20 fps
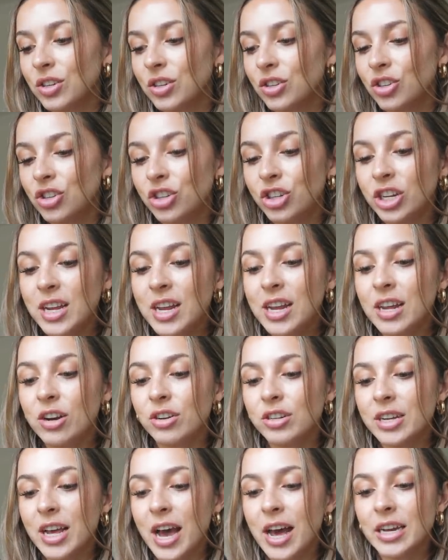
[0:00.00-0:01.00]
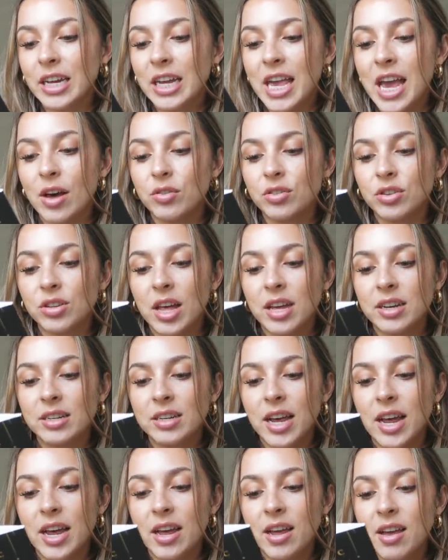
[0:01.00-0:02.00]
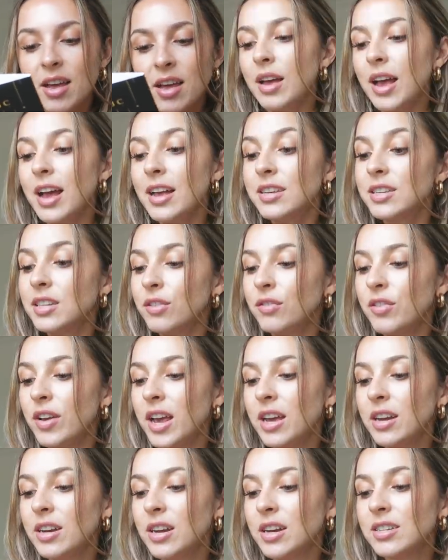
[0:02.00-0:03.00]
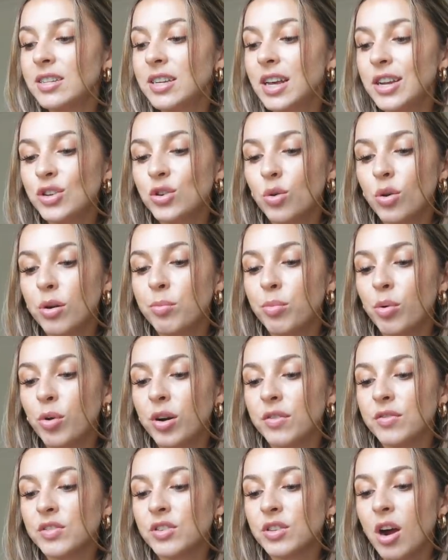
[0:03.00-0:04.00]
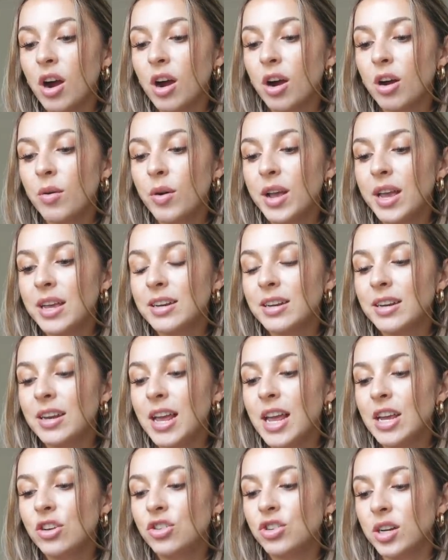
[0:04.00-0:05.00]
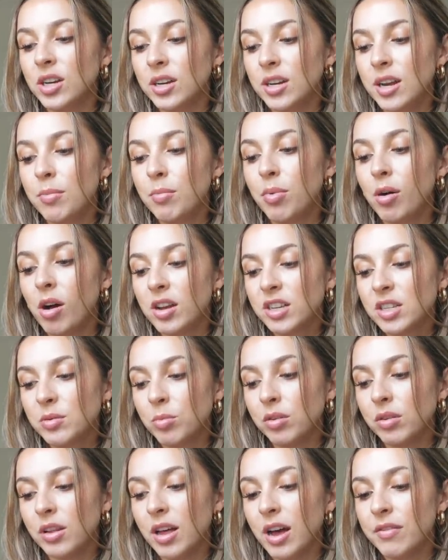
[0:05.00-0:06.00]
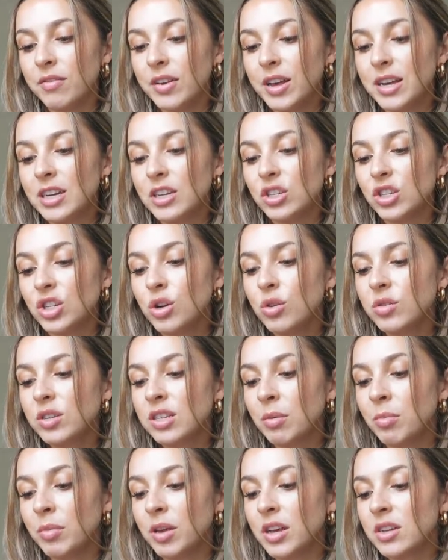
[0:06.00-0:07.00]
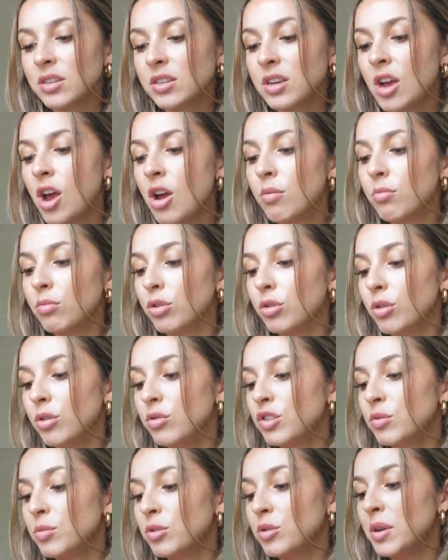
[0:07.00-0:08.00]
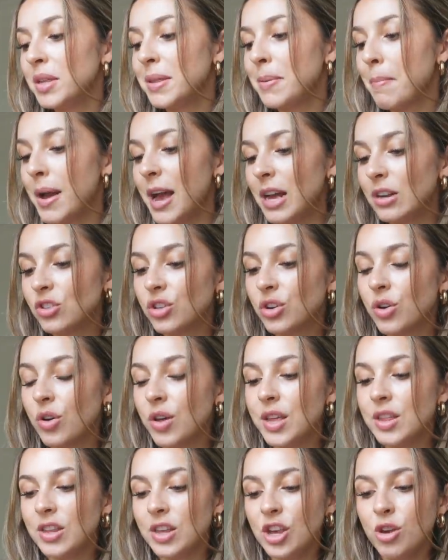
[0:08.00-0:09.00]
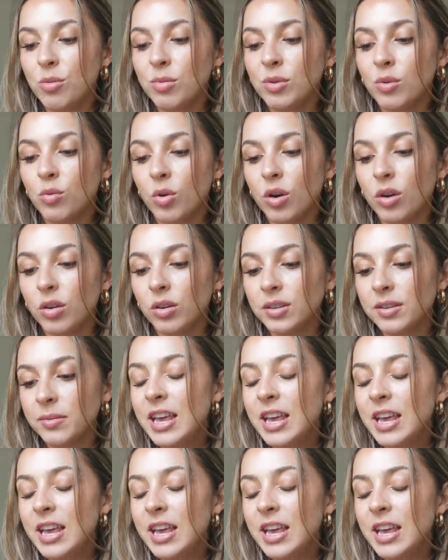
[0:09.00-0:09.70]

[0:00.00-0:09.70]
she and her dad encountered that day, Estefan, a centaur born of sorrow and an ancient, impossible love, and his two siblings marooned between the magical and the human world.